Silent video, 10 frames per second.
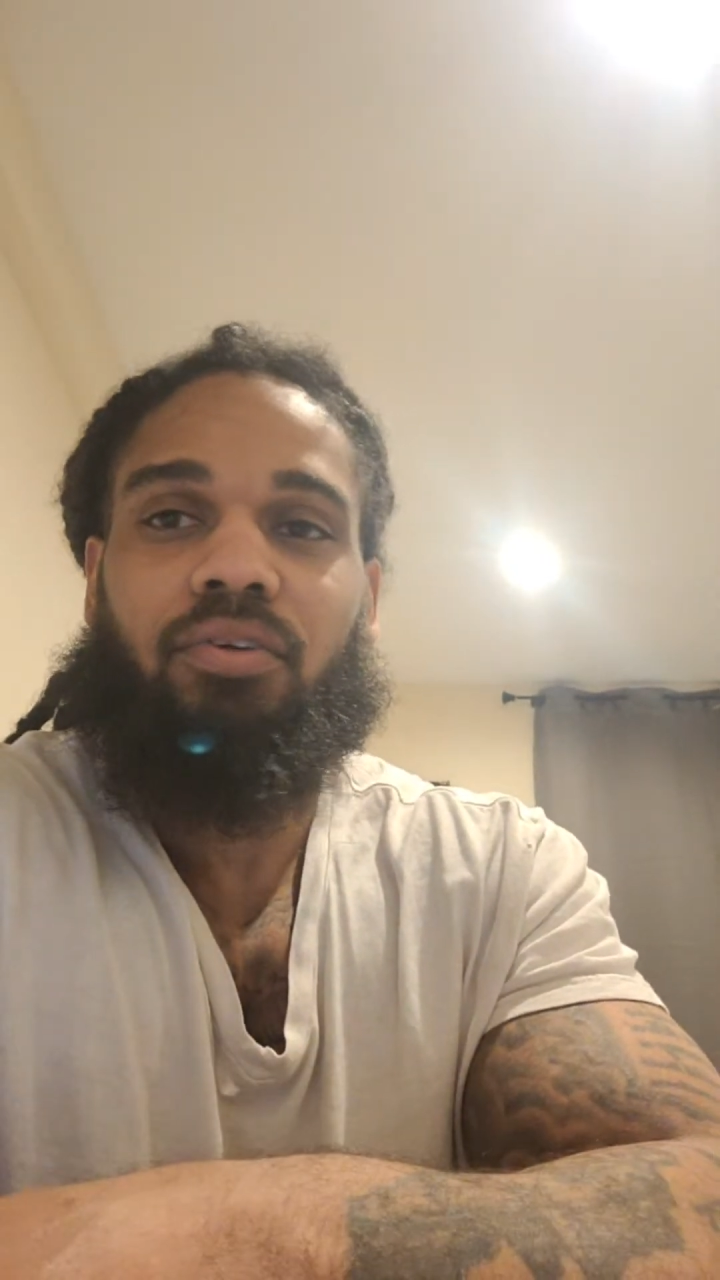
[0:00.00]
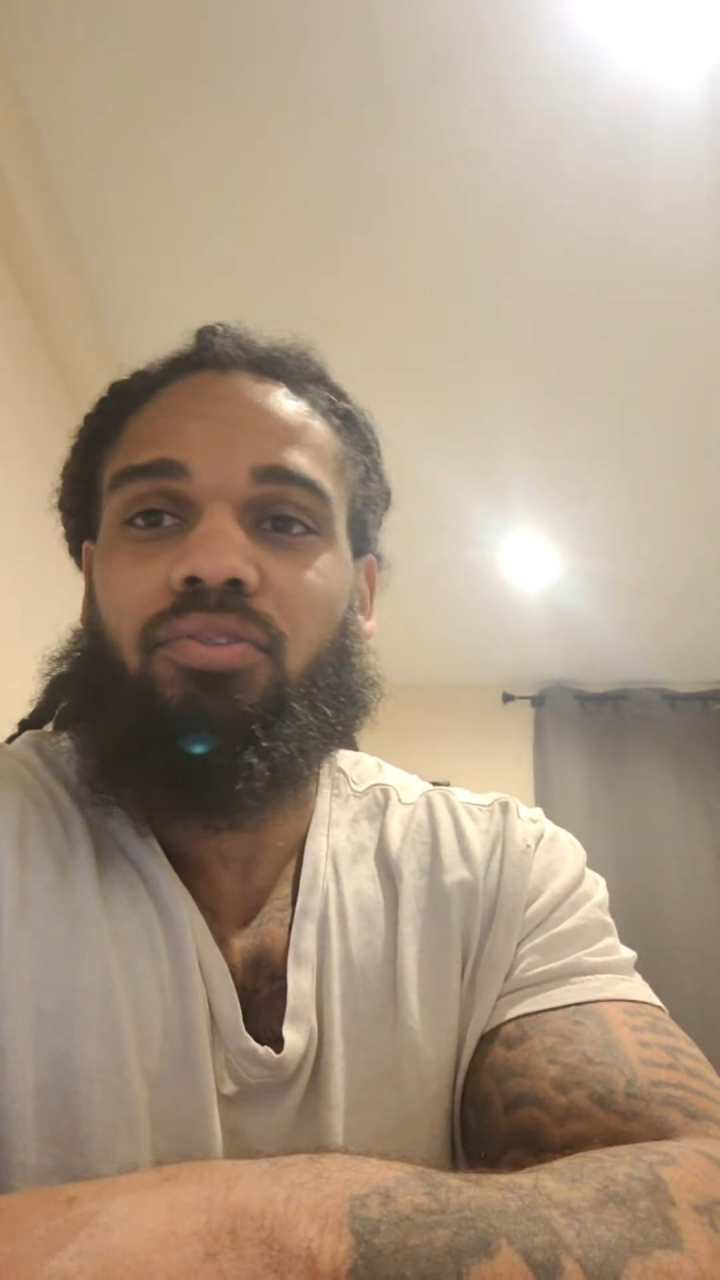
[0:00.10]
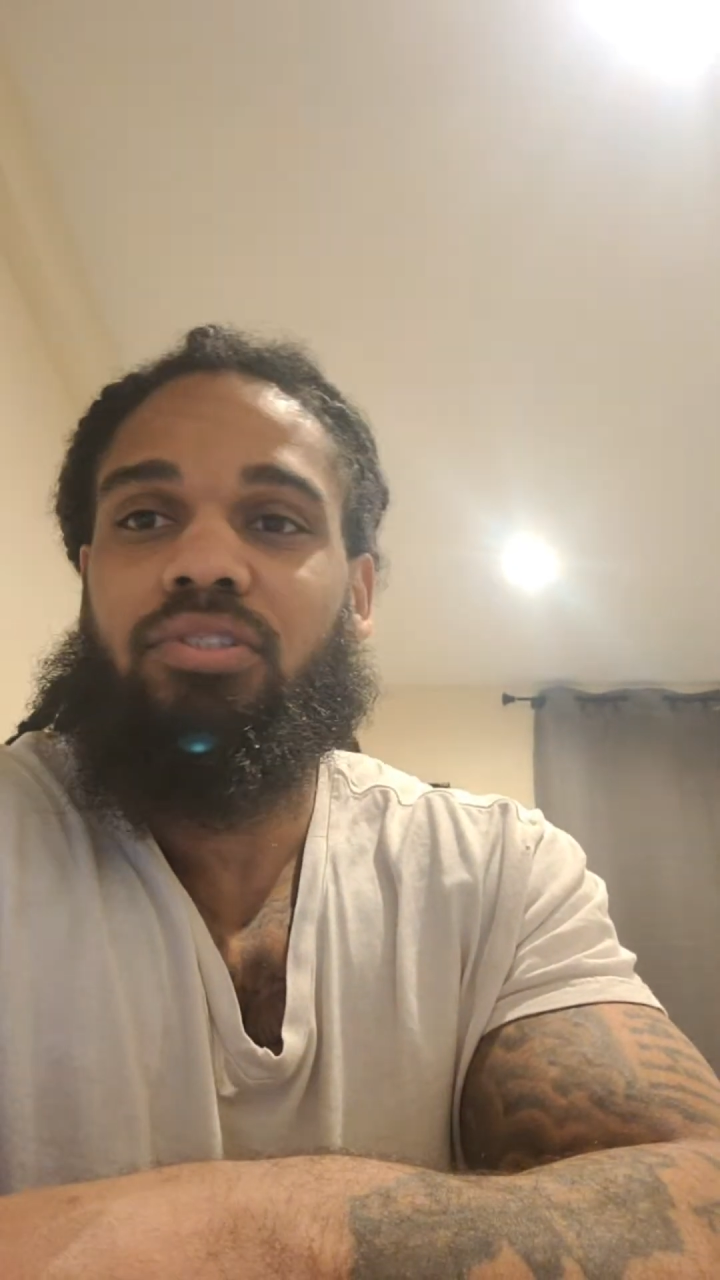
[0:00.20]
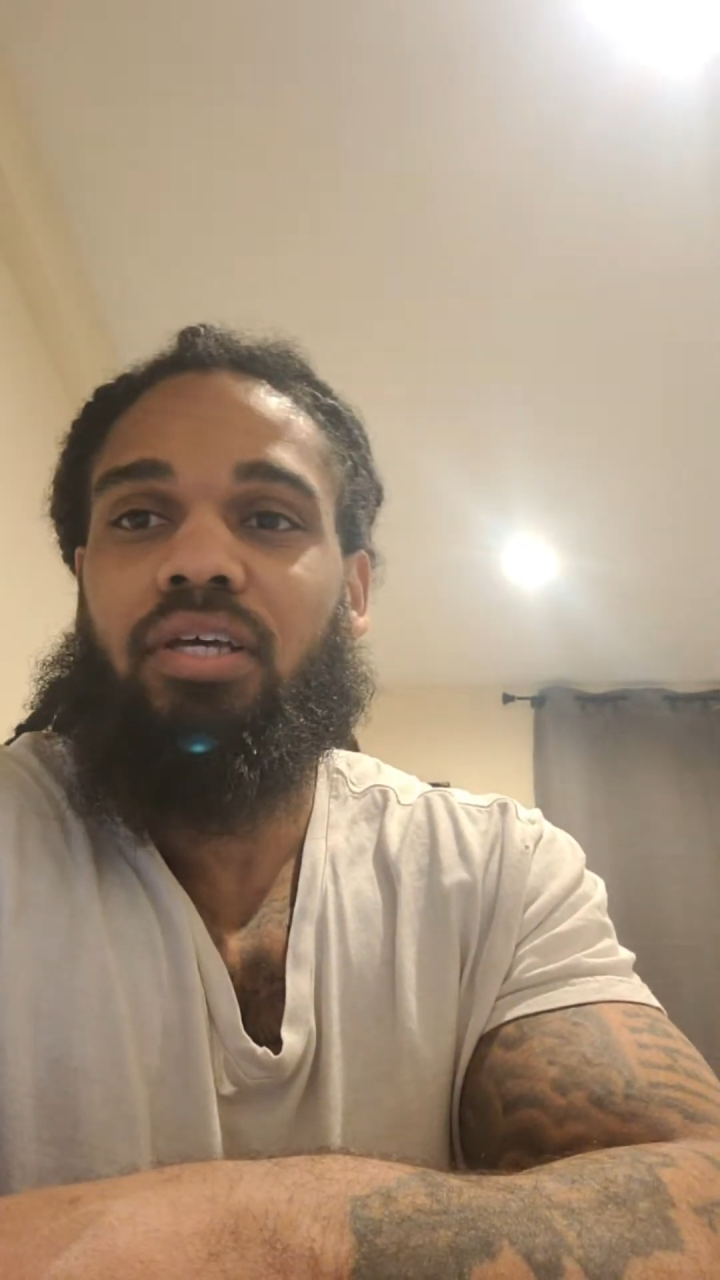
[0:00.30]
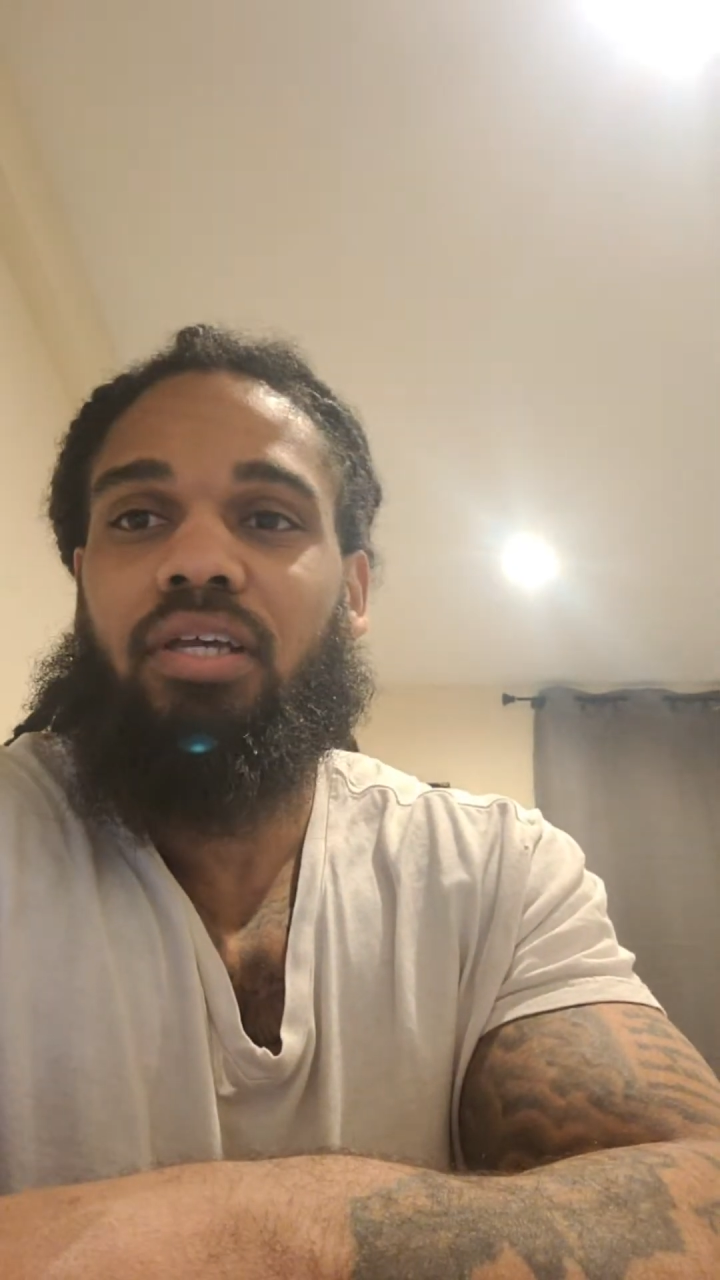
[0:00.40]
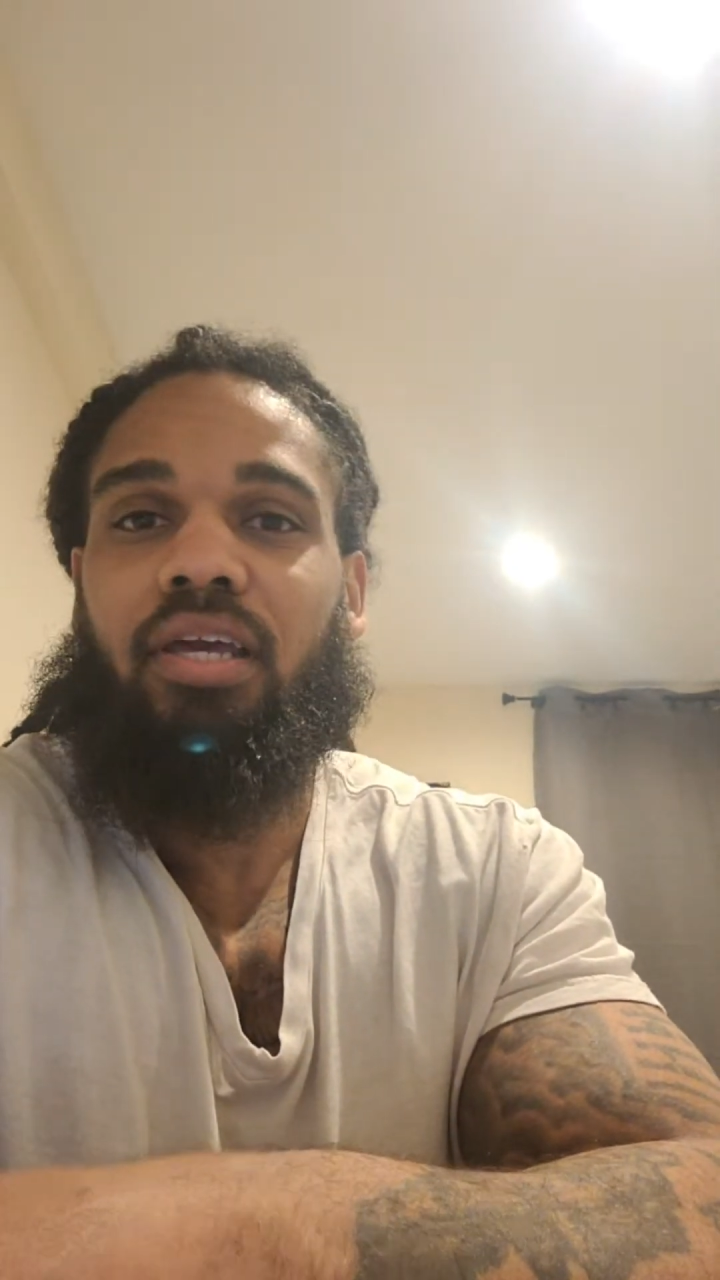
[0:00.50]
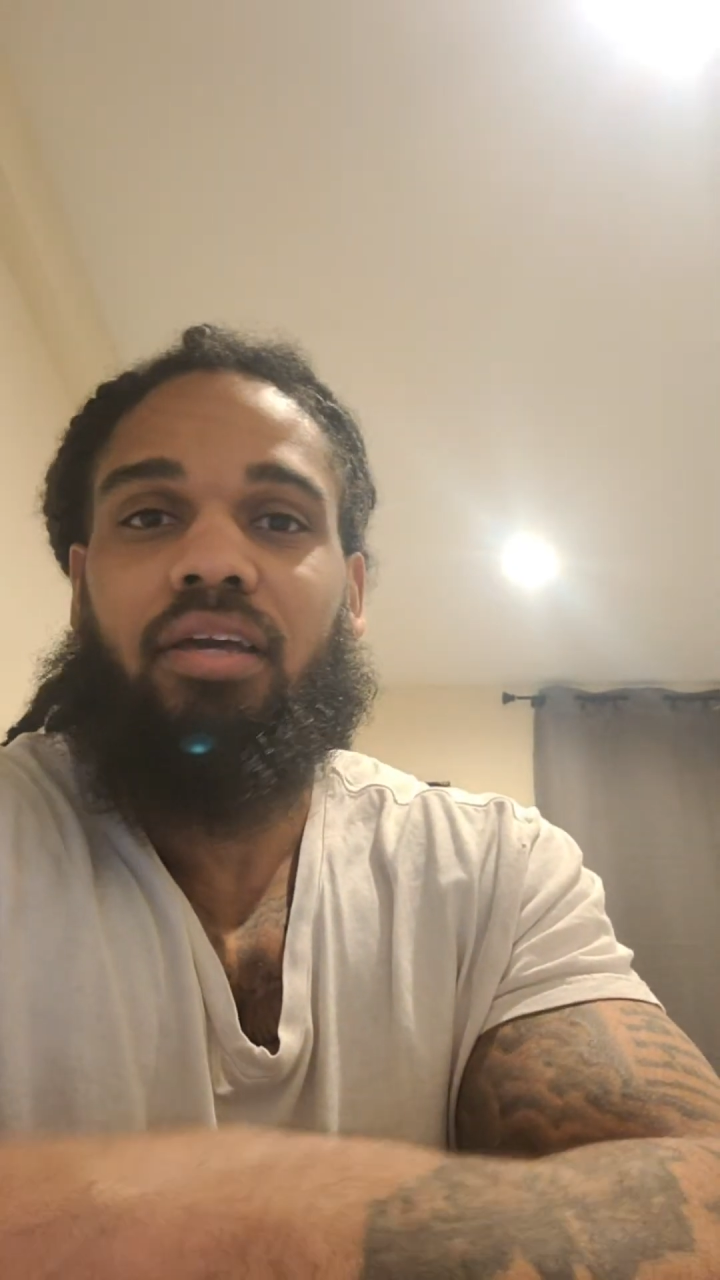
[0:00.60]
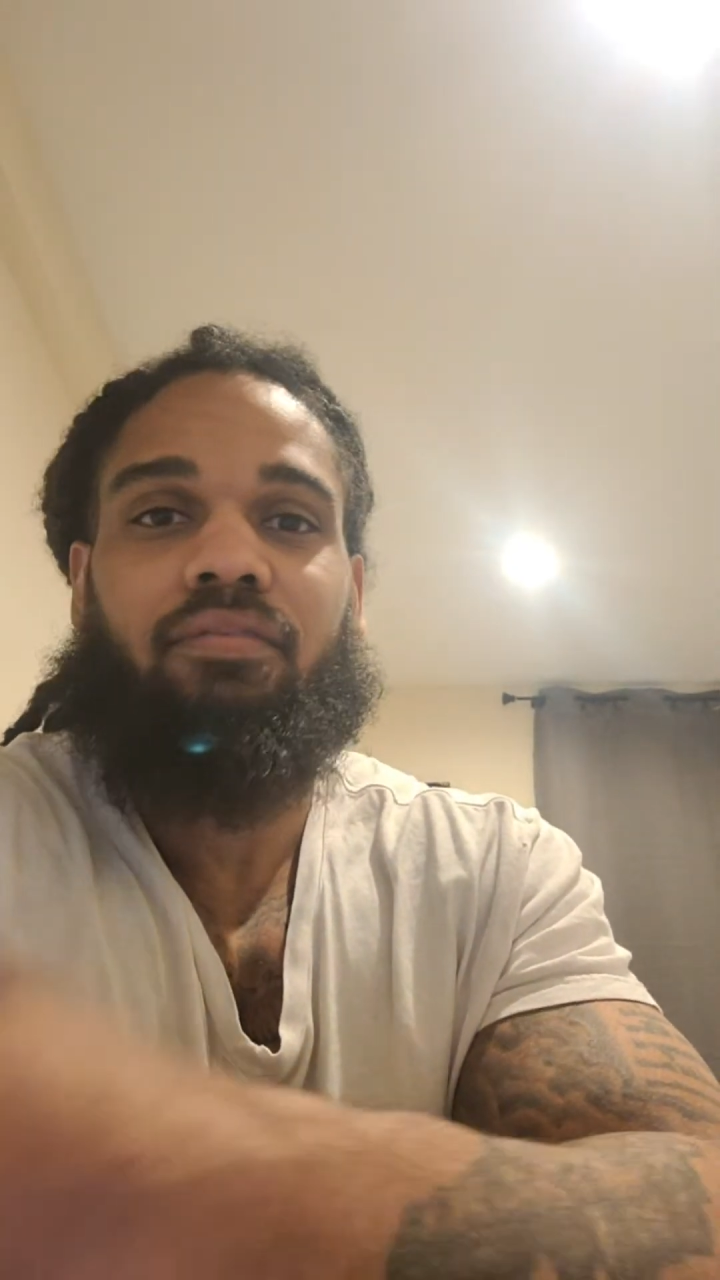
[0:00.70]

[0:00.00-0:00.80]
it would sound like a